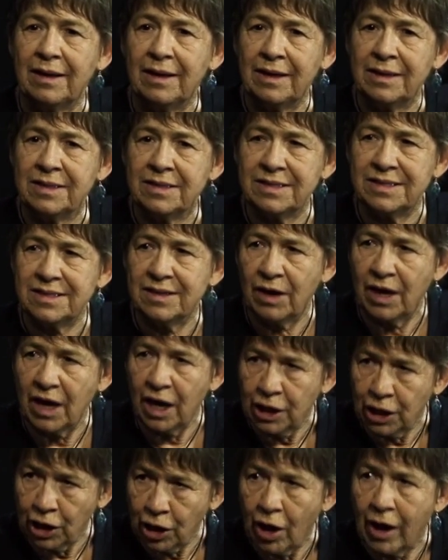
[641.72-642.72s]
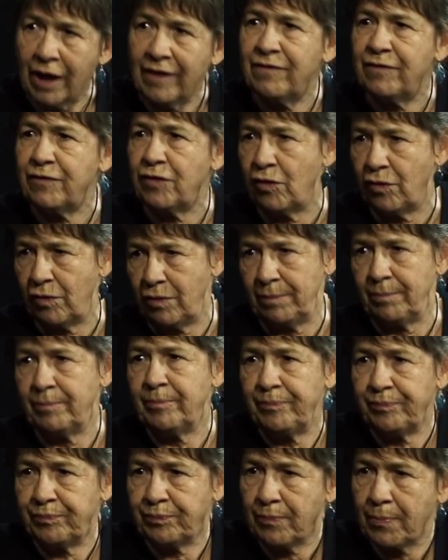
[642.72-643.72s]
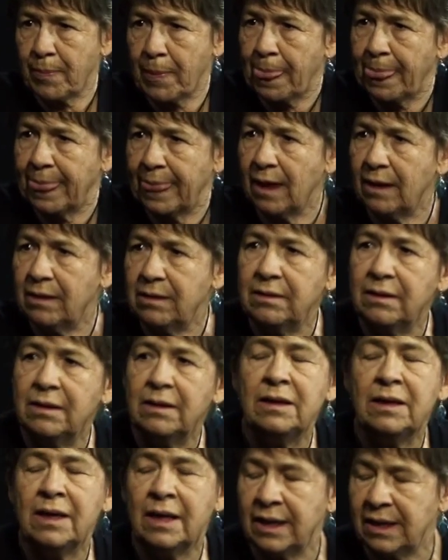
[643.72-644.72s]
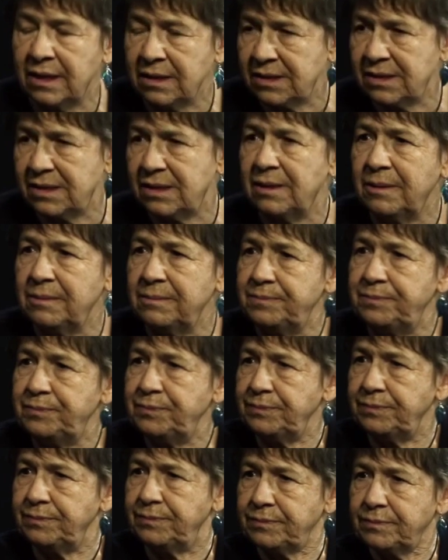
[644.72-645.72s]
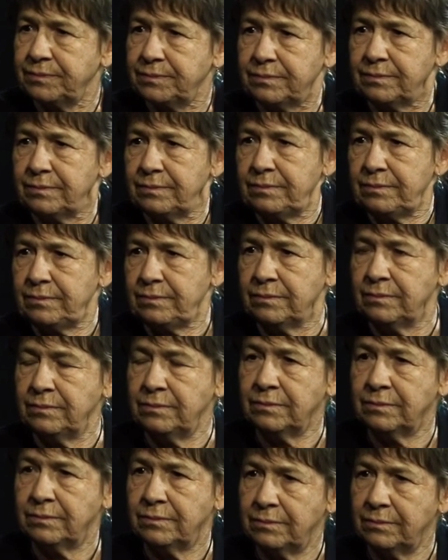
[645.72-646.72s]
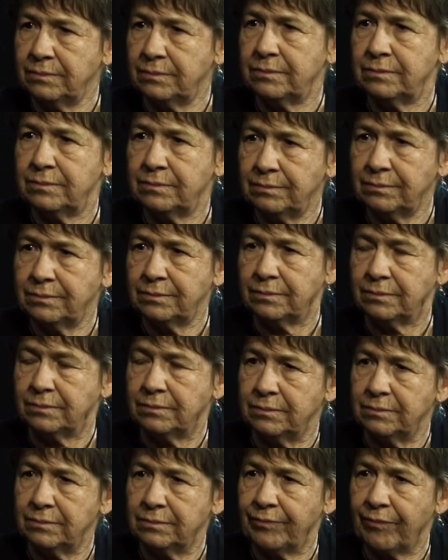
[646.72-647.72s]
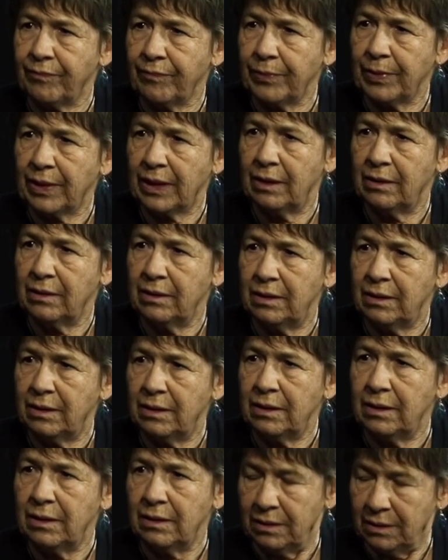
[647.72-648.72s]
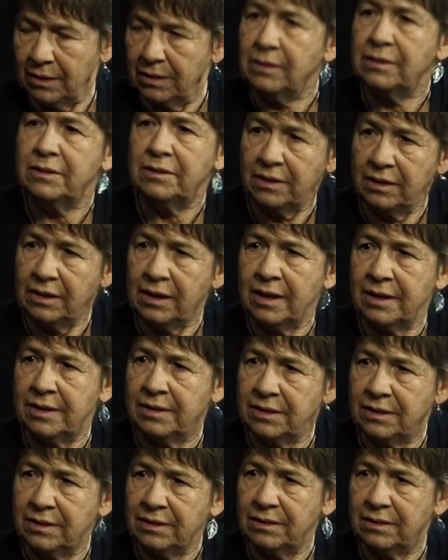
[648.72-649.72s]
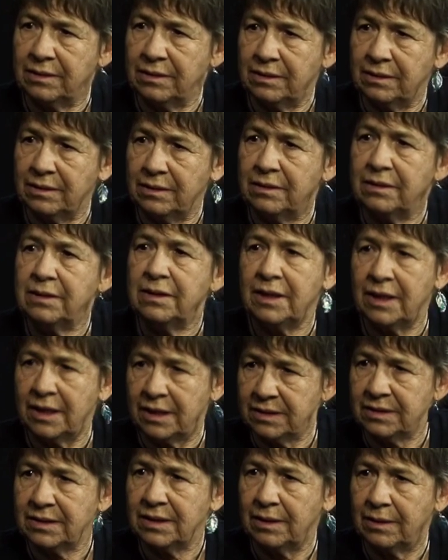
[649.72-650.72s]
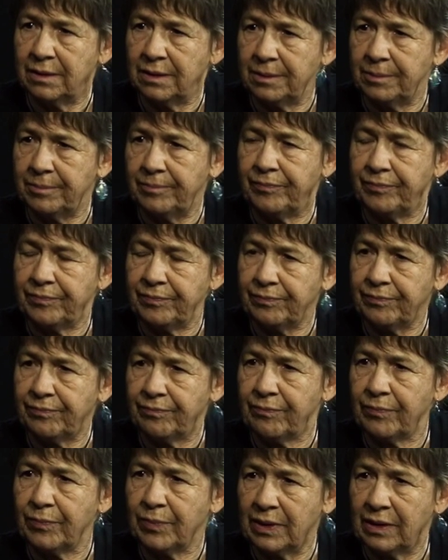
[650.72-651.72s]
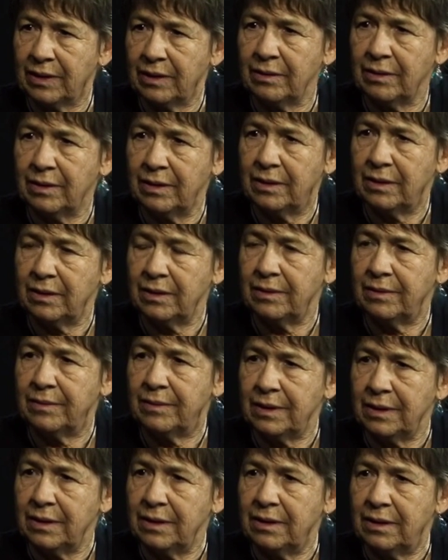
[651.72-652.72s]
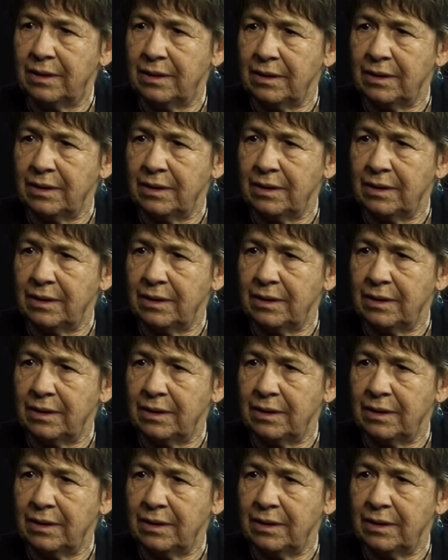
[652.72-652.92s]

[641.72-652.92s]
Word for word: yeah. It's a, a well, it's a continual life process. Yes. I mean, you and I, we can go to one of your memories that you build an identity from, and we can yes. change the memory yes. and your identity will shift and change. But